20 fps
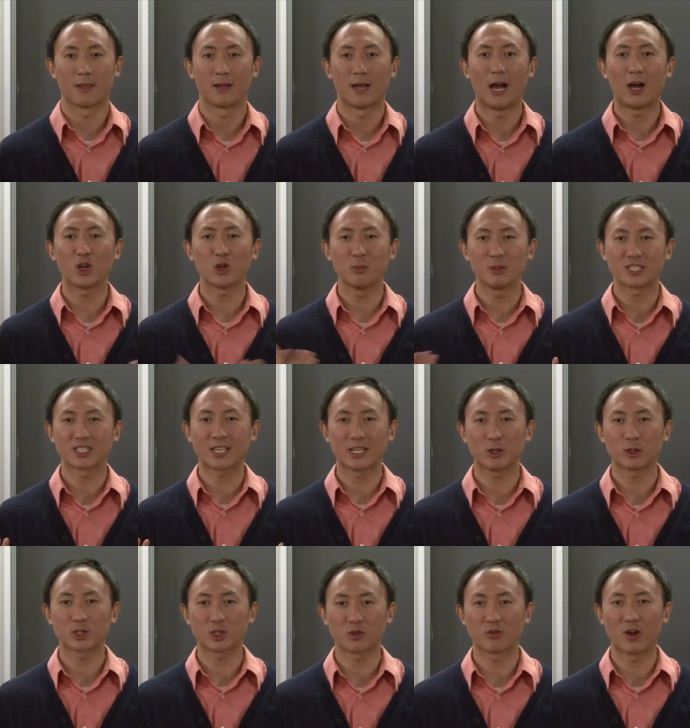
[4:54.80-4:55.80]
How do
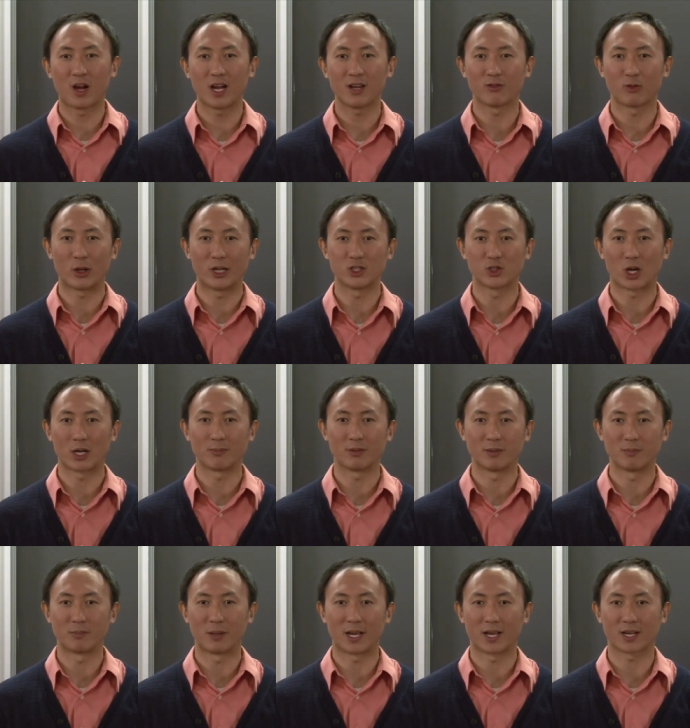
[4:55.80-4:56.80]
mosquitoes survive raindrop
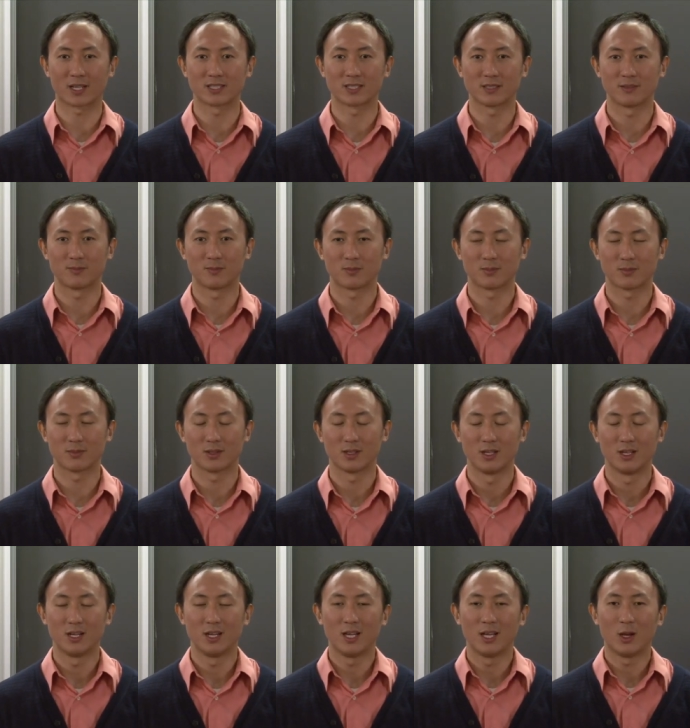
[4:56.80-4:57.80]
impacts?
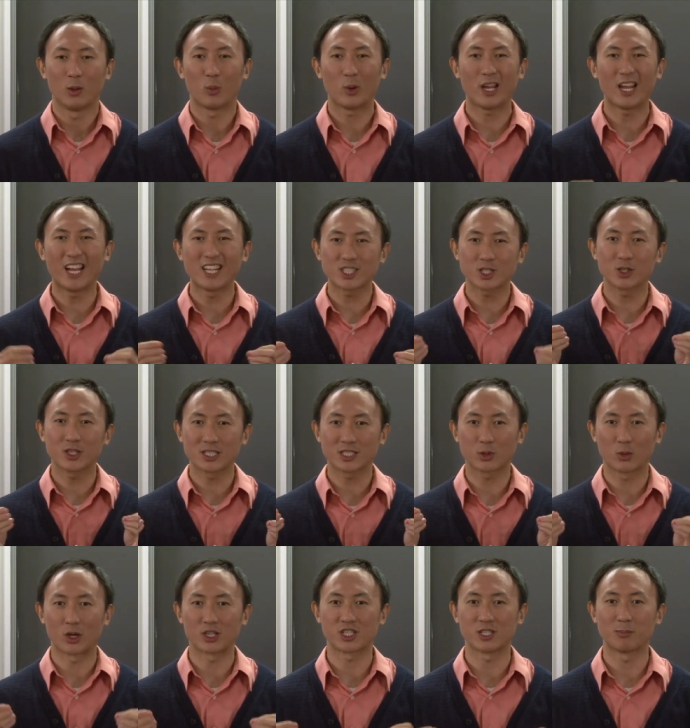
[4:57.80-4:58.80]
We answer this
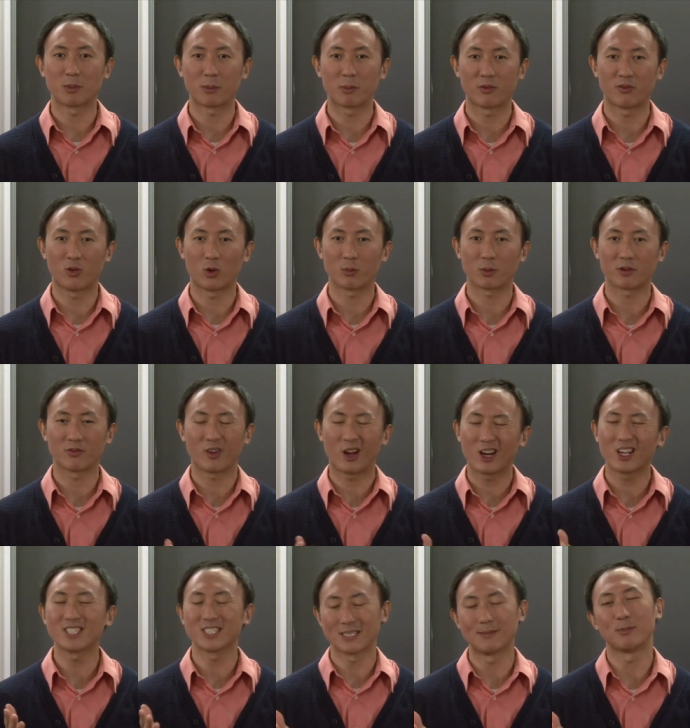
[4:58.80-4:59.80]
question by performing
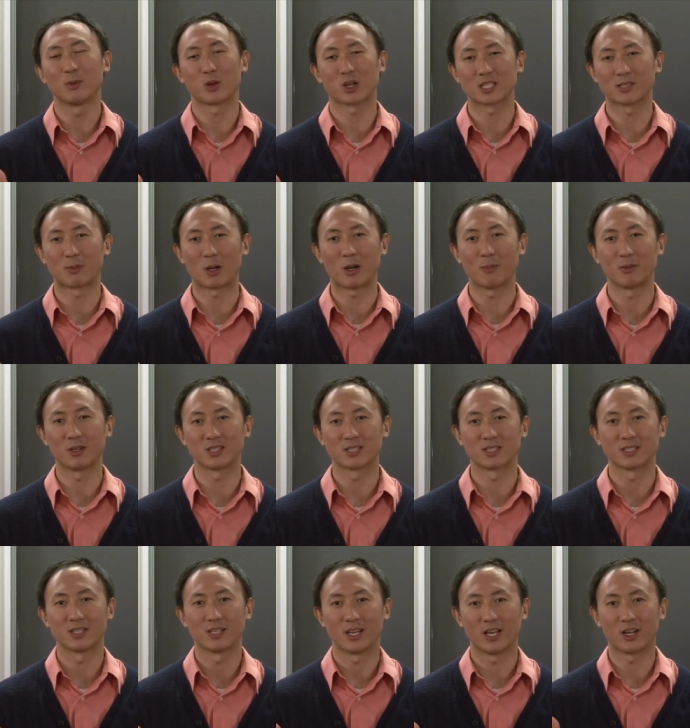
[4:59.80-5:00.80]
very simple
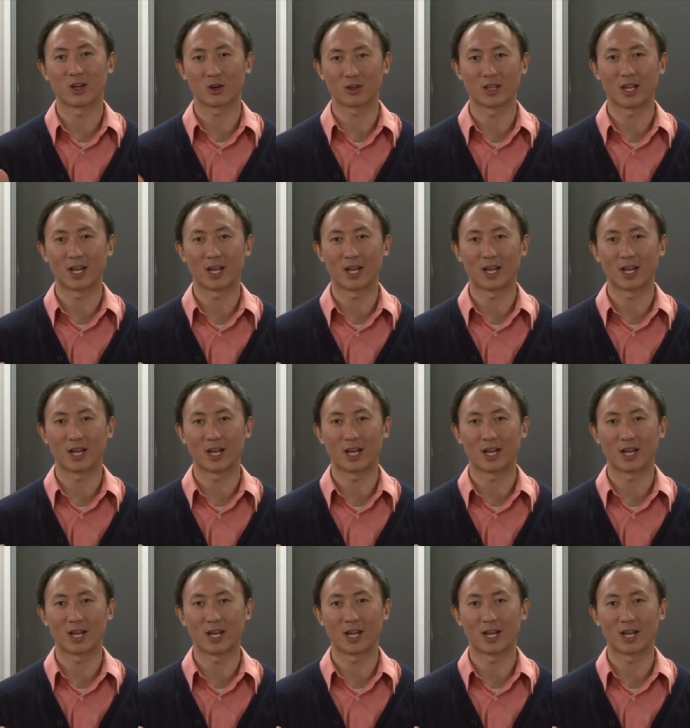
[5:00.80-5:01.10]
experiments in our